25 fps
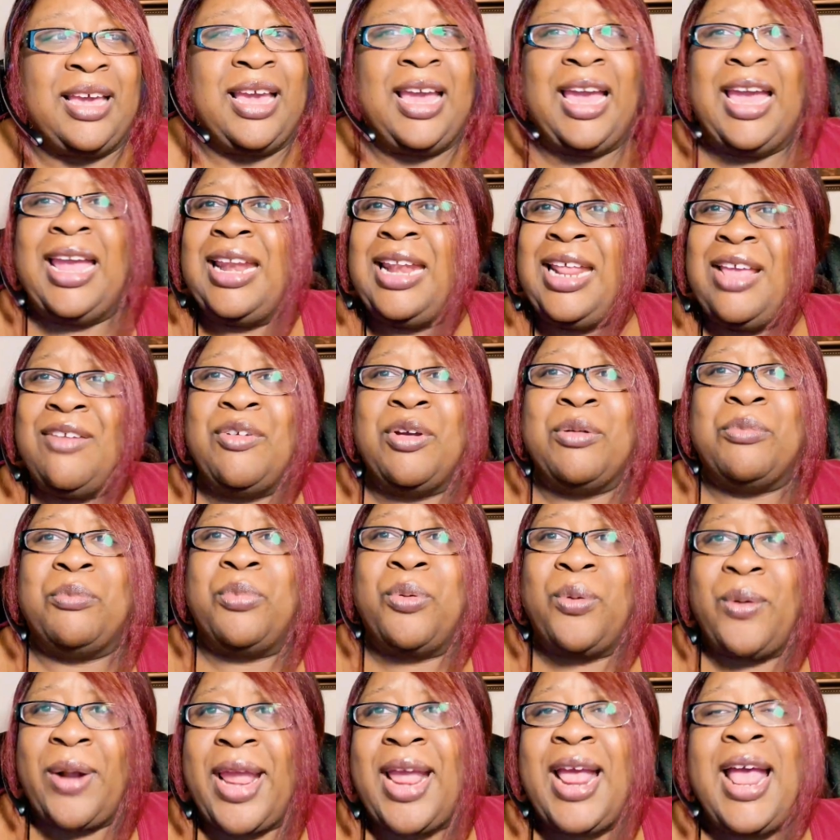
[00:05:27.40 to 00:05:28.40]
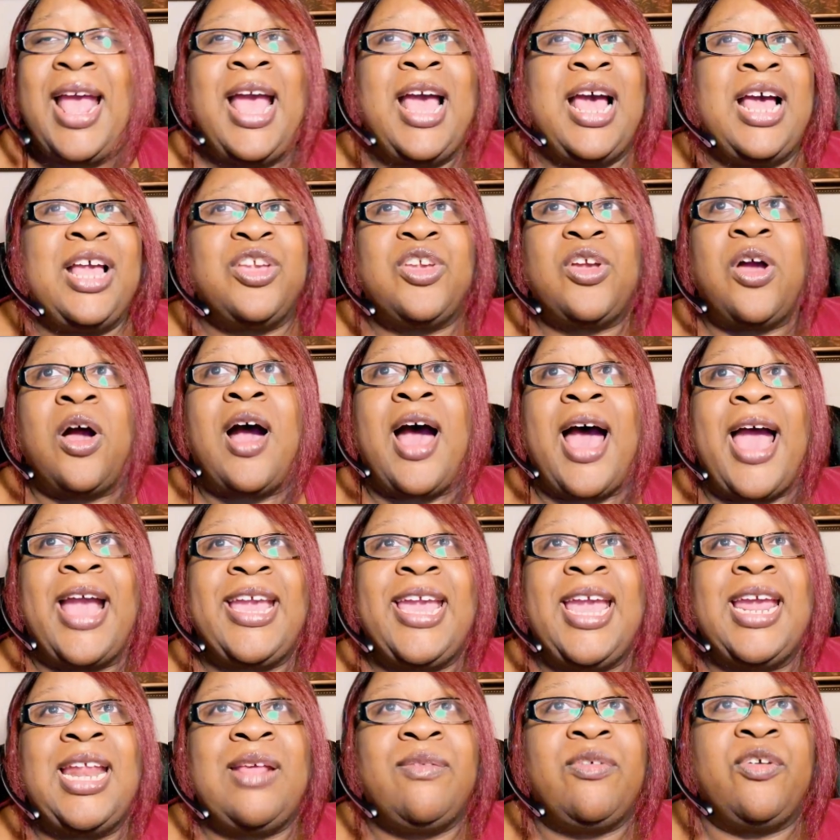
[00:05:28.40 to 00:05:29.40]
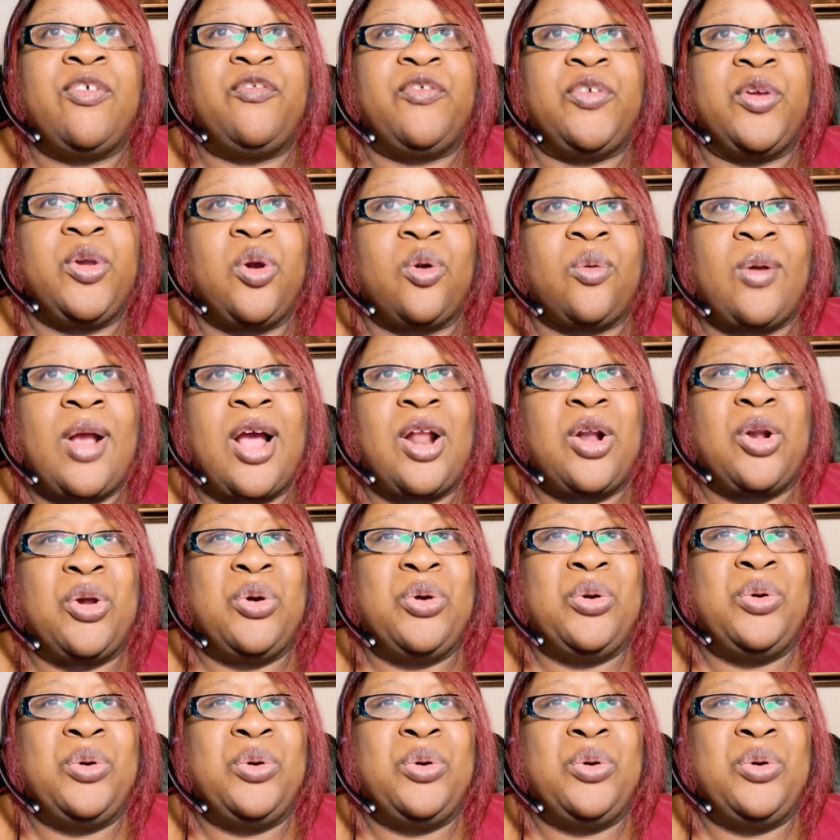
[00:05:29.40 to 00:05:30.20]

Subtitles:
and even Brand, y'all, I can't even figure out